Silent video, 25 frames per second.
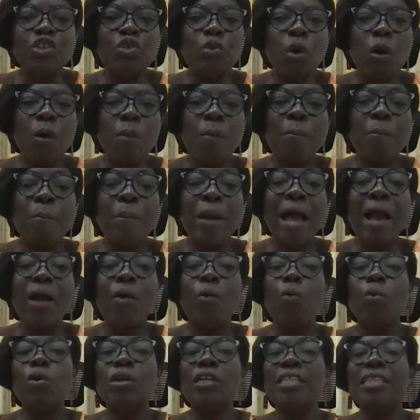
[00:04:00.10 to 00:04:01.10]
to unpack
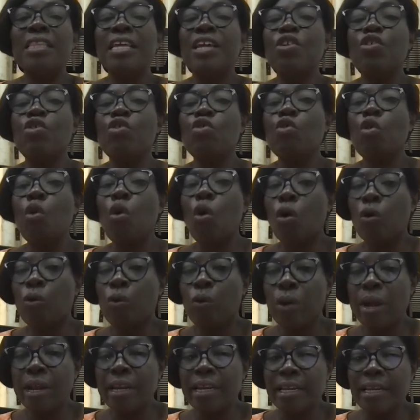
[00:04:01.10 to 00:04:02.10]
what they know
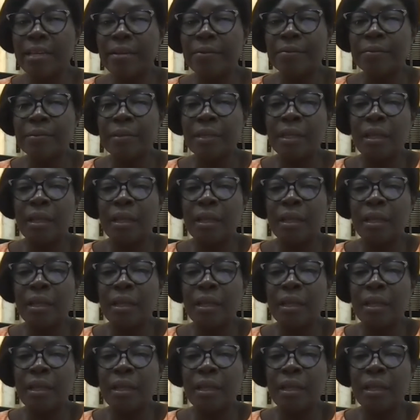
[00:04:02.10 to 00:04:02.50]
already